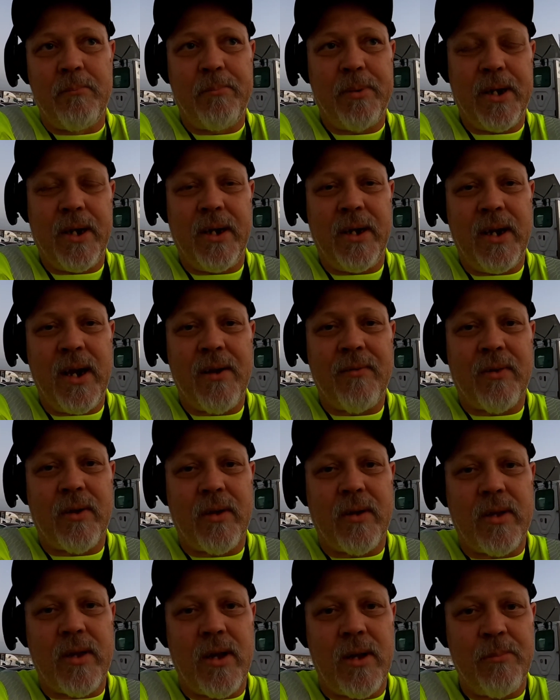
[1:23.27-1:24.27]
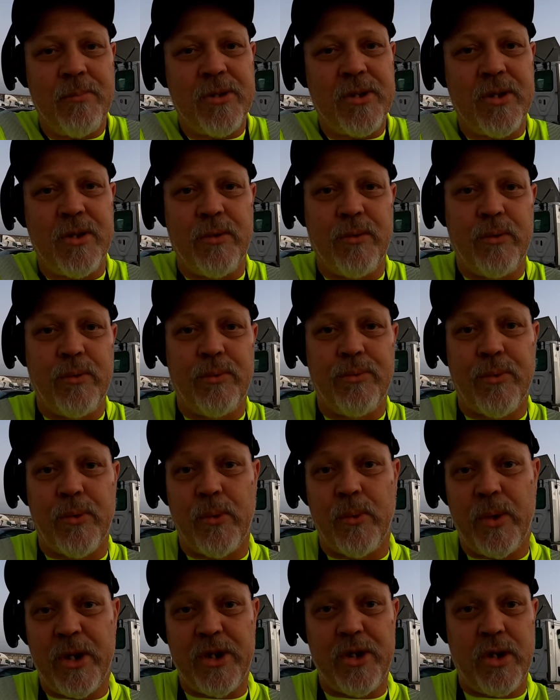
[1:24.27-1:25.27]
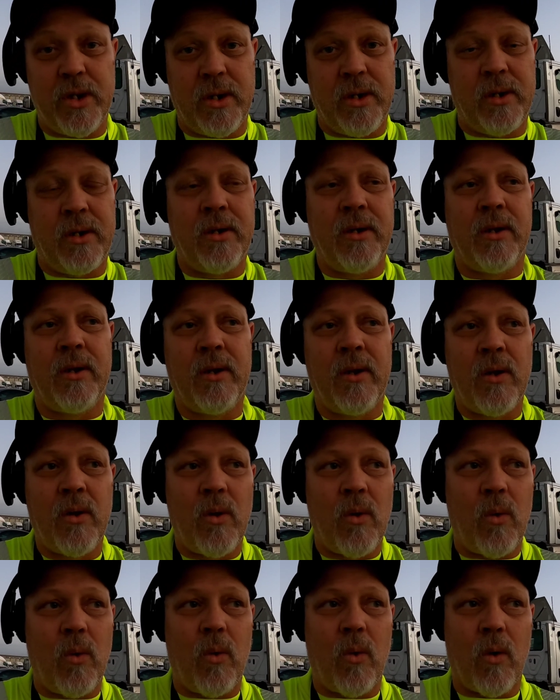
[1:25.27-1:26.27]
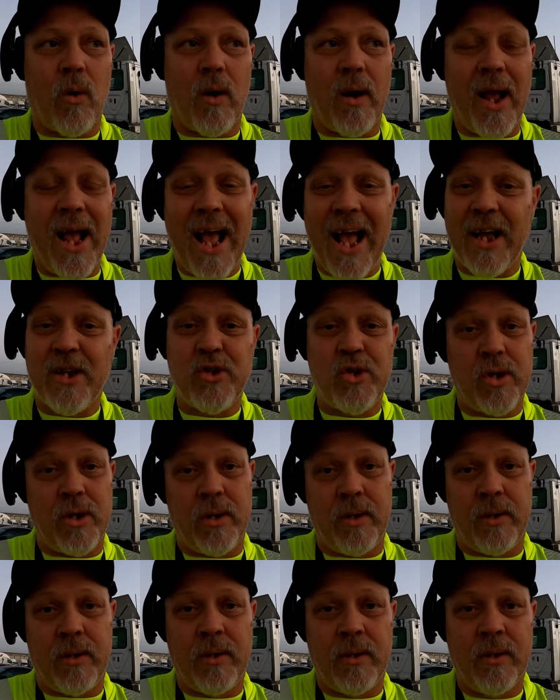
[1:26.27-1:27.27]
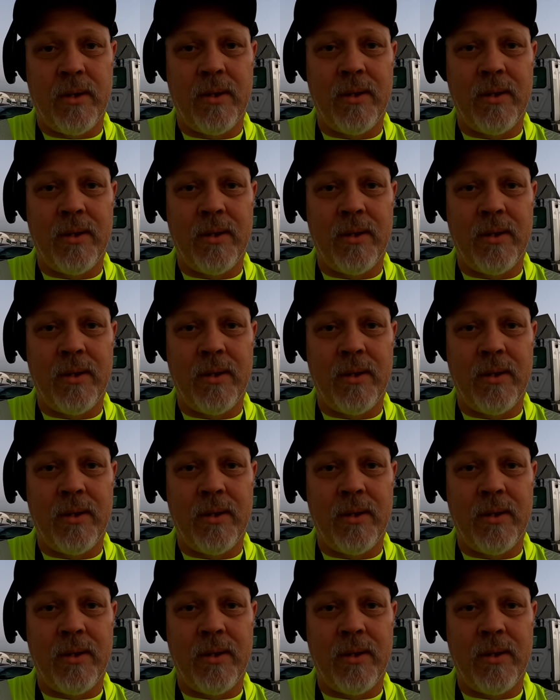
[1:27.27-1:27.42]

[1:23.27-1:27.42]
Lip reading: but it never comes to fruition or action